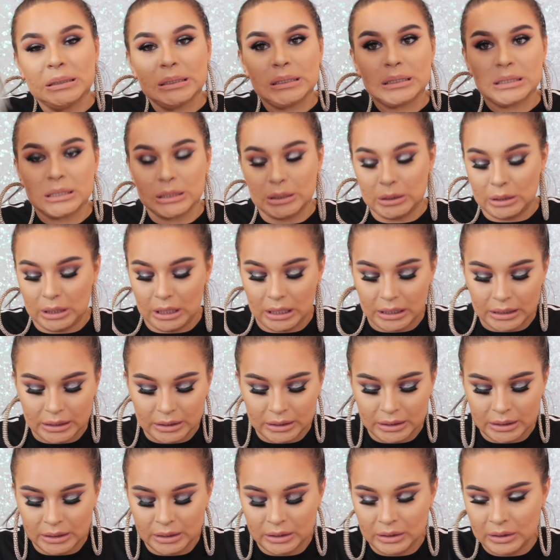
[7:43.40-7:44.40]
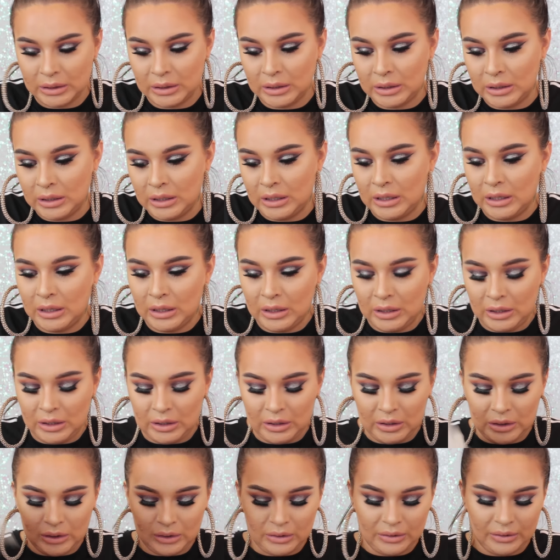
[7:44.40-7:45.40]
Still got
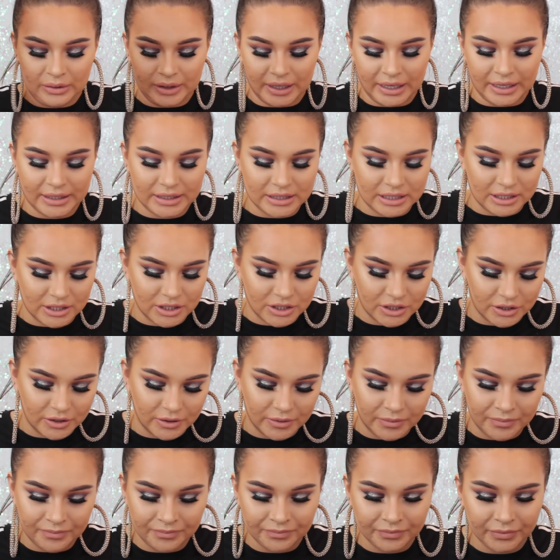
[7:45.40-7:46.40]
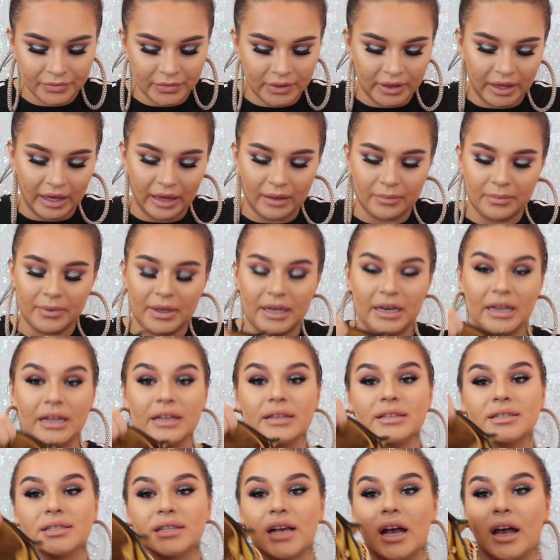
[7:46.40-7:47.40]
all that tissue, yeah, and
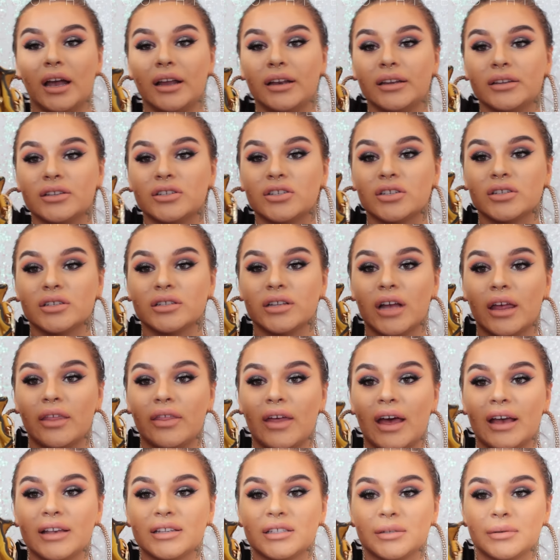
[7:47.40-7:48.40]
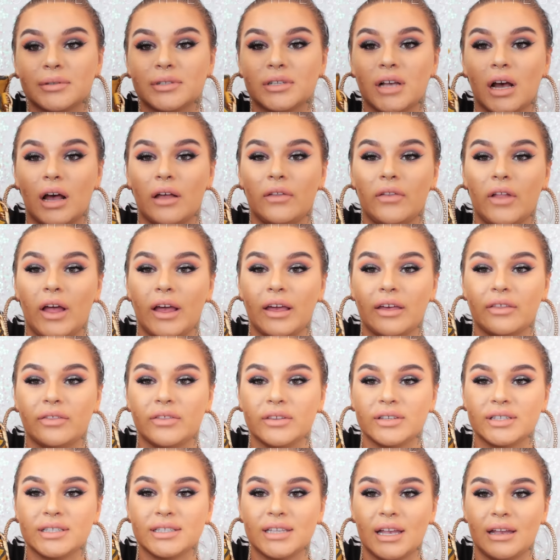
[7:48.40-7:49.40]
inside it's just like that, so it's got like
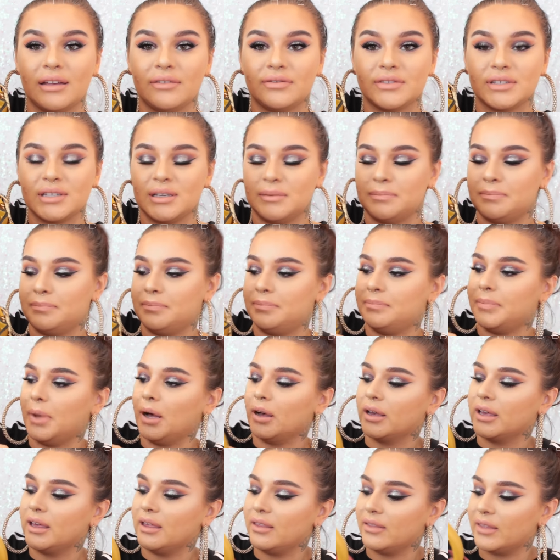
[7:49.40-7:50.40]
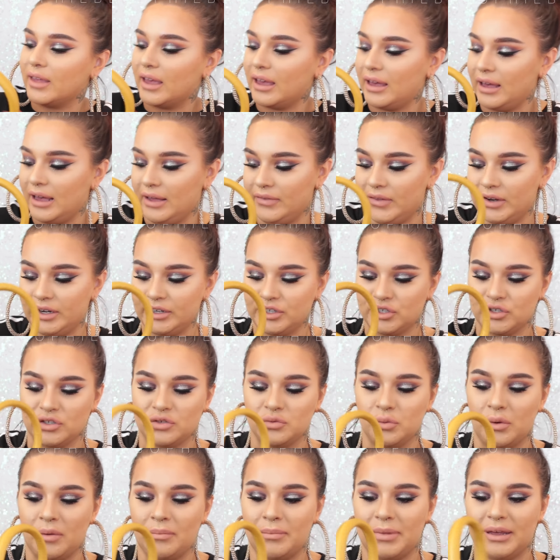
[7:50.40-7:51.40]
the safety pocket there, and then it's
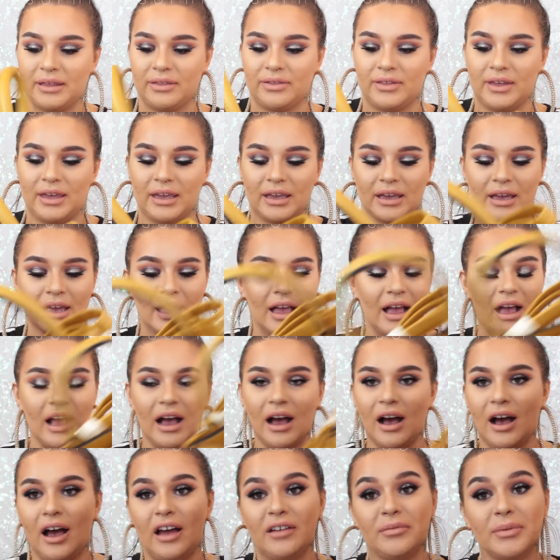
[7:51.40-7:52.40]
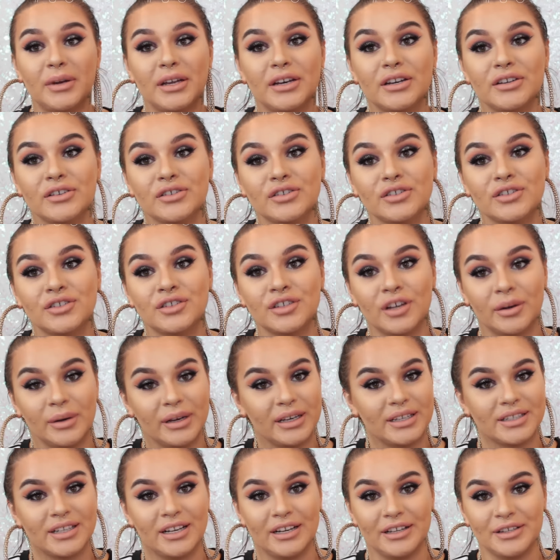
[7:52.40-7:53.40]
just one big thing. I've been so
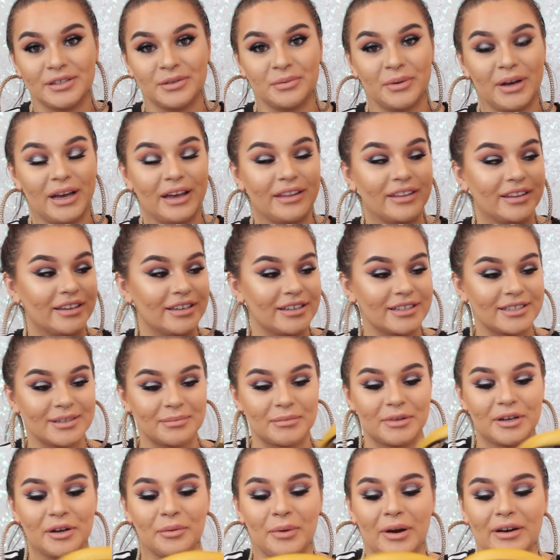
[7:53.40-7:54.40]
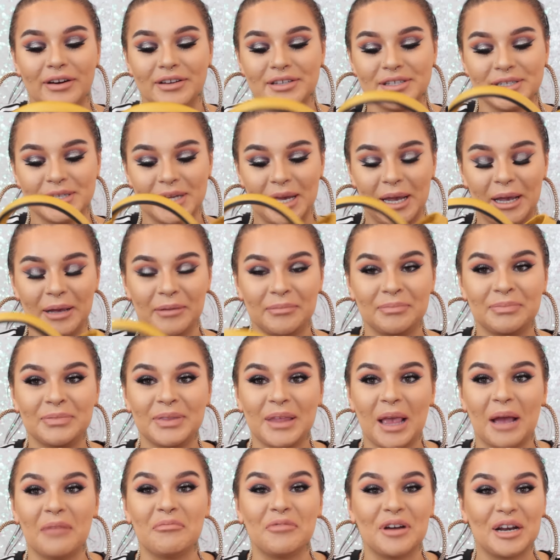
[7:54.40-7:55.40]
excited to wear this. I'm gonna wear it today.
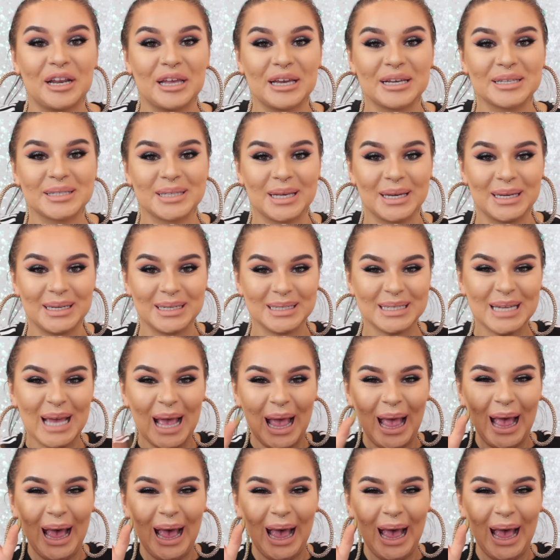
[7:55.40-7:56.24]
I'm really excited.